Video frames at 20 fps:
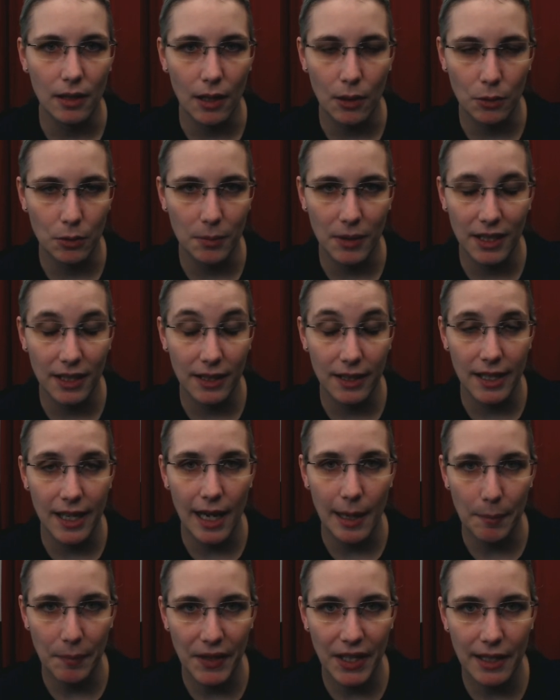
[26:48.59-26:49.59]

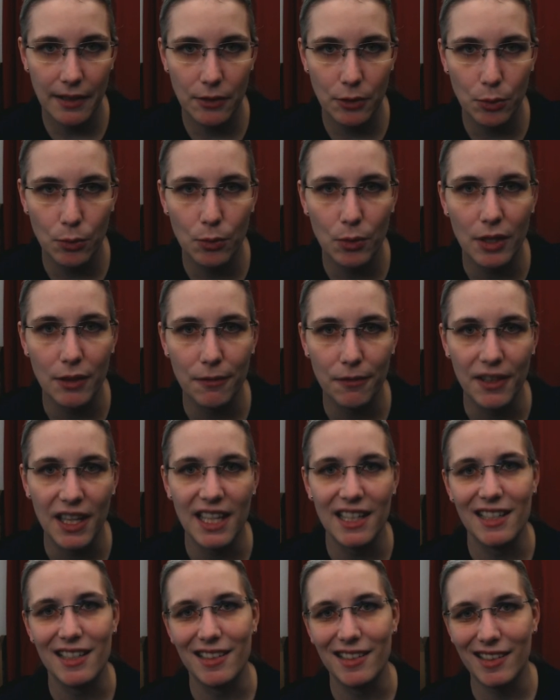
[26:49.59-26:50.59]
automatically update to if
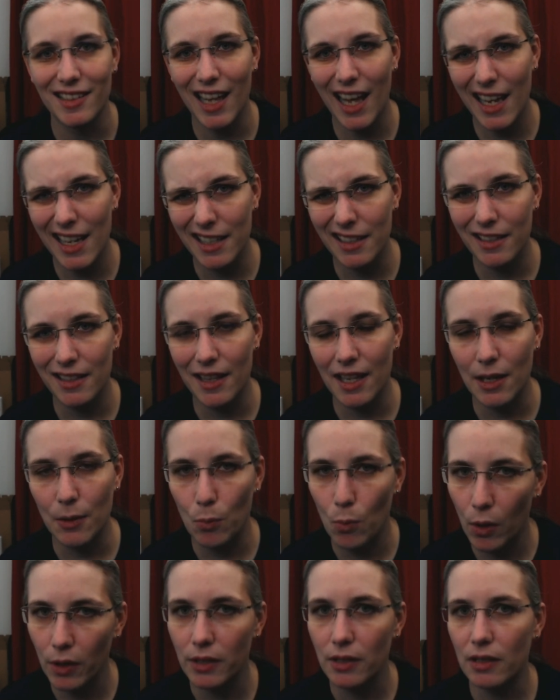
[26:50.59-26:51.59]
they decide they
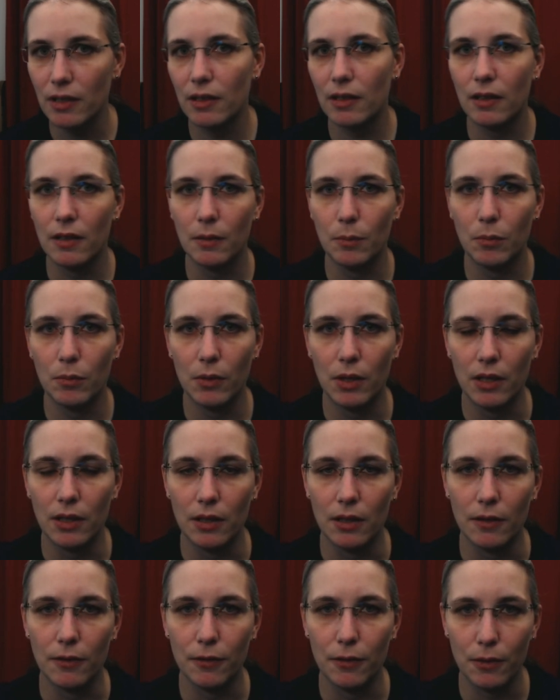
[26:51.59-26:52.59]
want
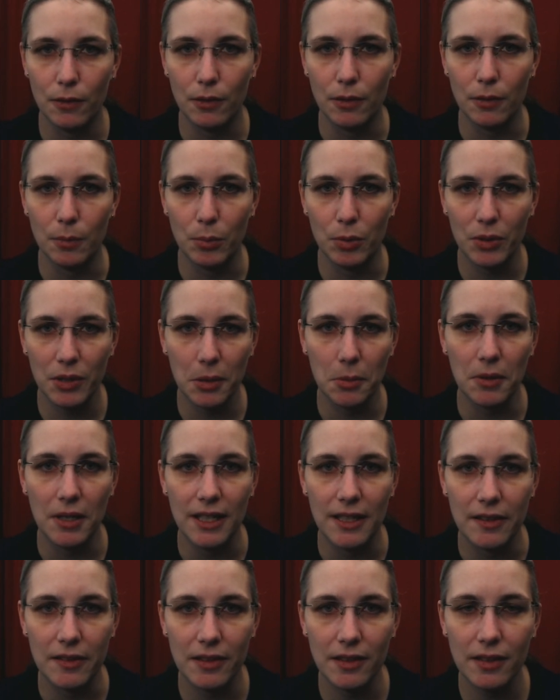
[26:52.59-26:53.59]
uh, uh, pre
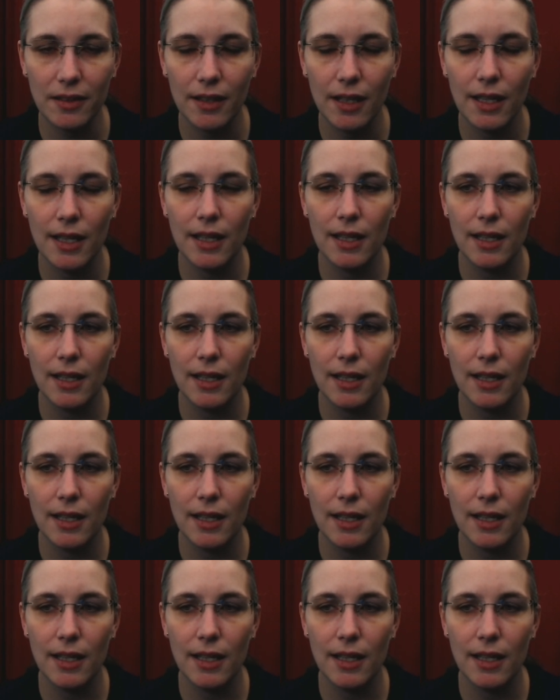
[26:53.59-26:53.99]
releases.